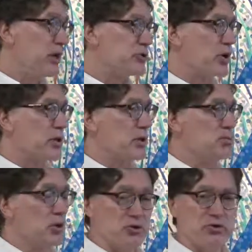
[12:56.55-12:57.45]
I chalk that
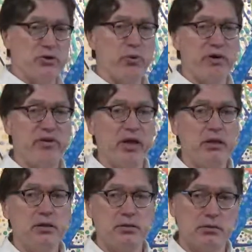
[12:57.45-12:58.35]
up largely to Grand
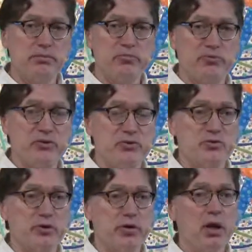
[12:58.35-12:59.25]
Valley and the
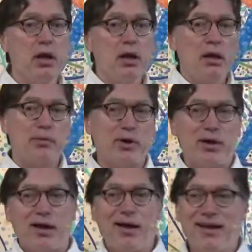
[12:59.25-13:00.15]
professors
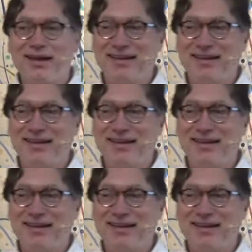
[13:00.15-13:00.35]
there.